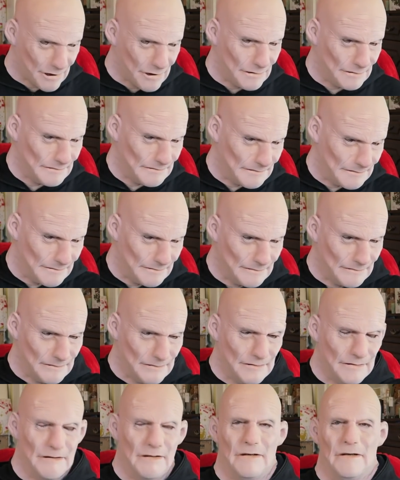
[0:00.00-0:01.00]
But,
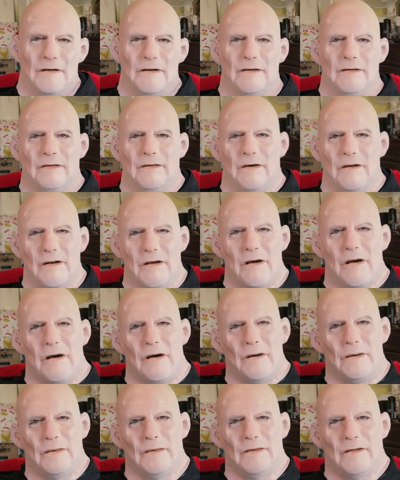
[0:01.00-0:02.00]
for
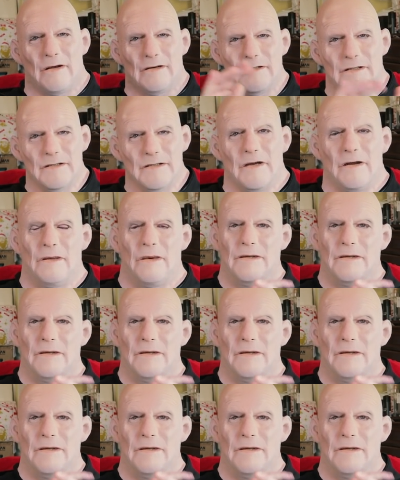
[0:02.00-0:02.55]
now, that is it.